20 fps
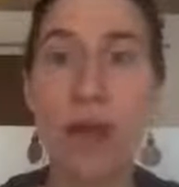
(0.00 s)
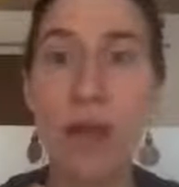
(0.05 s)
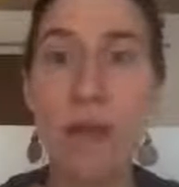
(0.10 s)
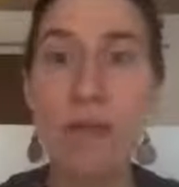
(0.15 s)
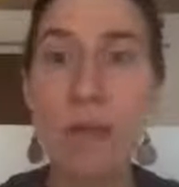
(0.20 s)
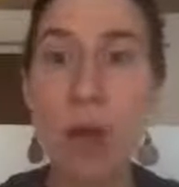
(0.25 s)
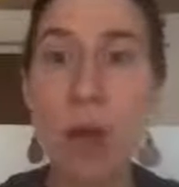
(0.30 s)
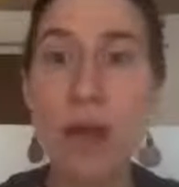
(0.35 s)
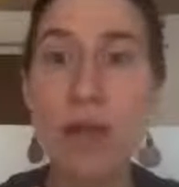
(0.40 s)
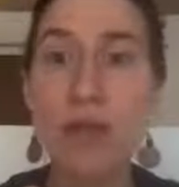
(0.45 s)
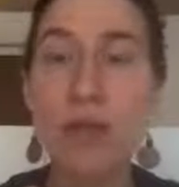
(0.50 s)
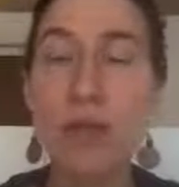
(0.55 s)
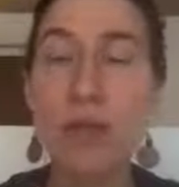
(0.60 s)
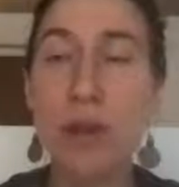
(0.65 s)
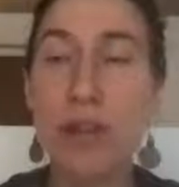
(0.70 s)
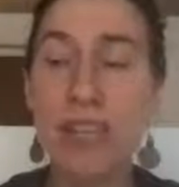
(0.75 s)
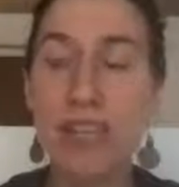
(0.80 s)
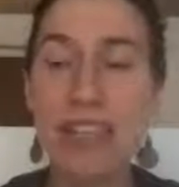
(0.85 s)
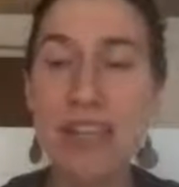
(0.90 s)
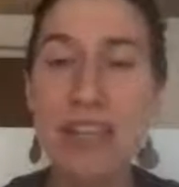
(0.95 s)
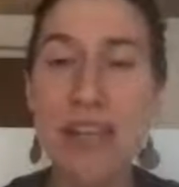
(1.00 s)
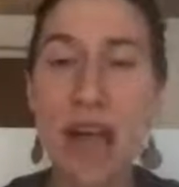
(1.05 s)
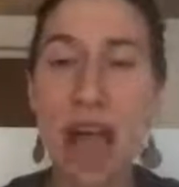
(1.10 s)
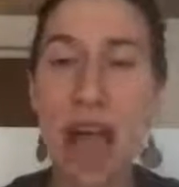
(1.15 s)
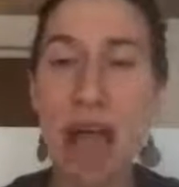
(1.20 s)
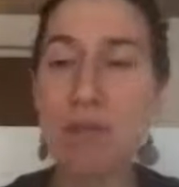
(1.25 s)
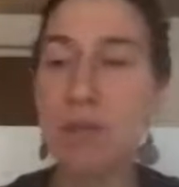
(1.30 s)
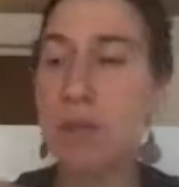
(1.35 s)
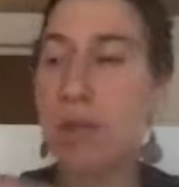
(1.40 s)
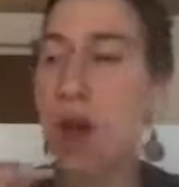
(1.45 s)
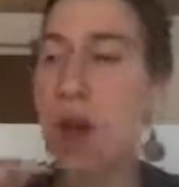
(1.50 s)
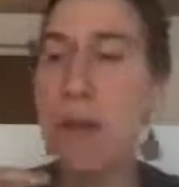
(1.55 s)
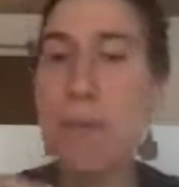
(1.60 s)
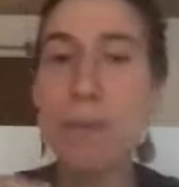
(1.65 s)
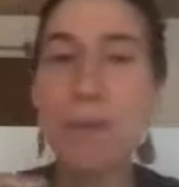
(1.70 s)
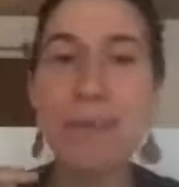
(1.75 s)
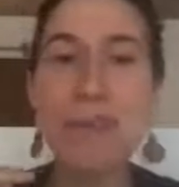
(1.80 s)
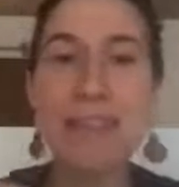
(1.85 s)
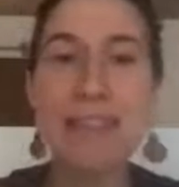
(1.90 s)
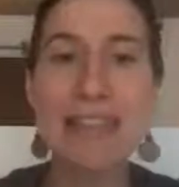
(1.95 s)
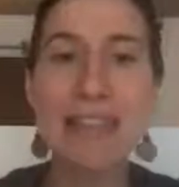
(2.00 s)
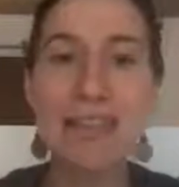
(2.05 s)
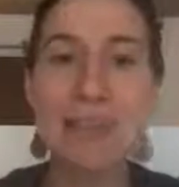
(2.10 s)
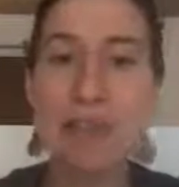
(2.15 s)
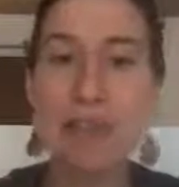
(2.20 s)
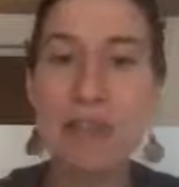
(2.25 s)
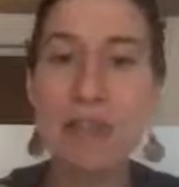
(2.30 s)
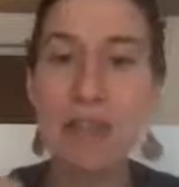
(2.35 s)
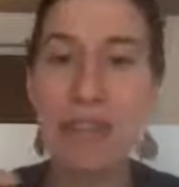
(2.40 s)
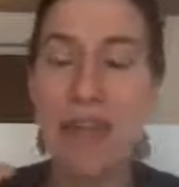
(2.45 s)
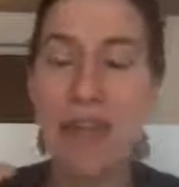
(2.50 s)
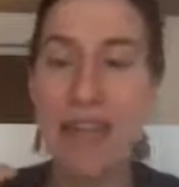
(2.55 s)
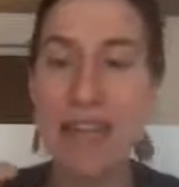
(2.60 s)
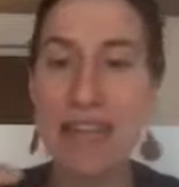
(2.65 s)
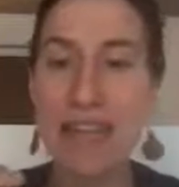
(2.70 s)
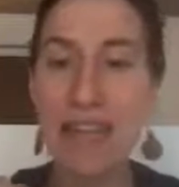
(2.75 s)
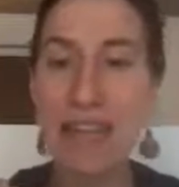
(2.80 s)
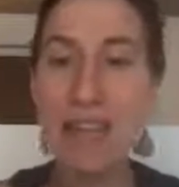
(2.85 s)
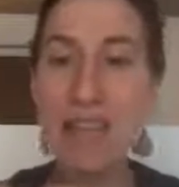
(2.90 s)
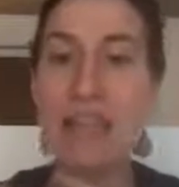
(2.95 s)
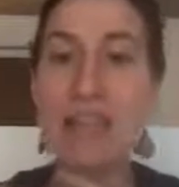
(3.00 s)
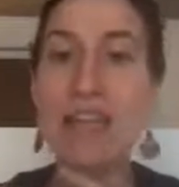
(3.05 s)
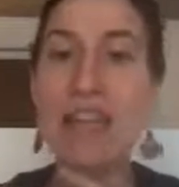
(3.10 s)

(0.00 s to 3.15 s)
okay, when I'm not trusting, I'm not believing